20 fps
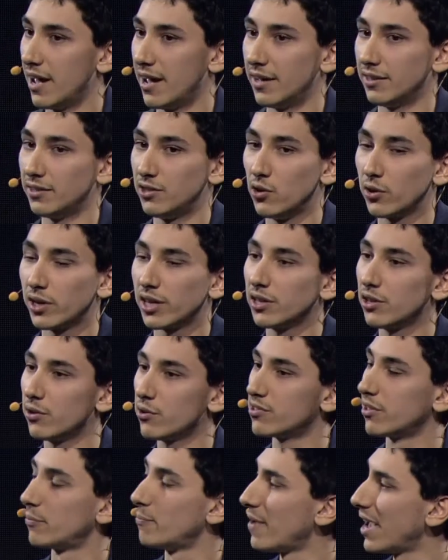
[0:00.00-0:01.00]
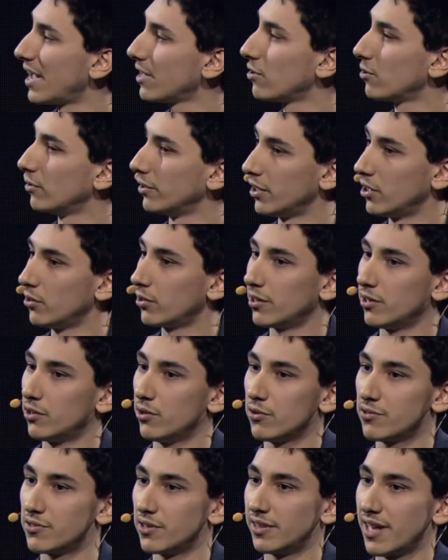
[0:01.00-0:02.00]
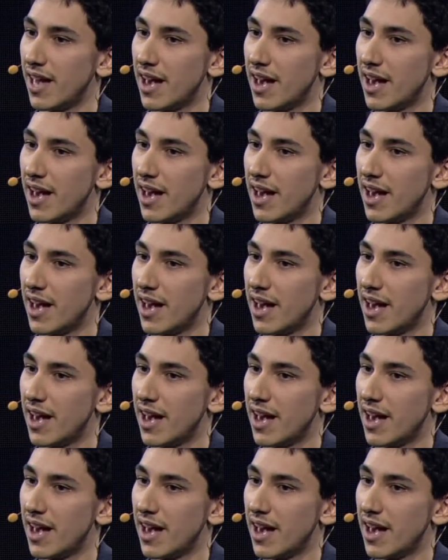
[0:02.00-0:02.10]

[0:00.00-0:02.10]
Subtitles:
And you can use it manually. You can use it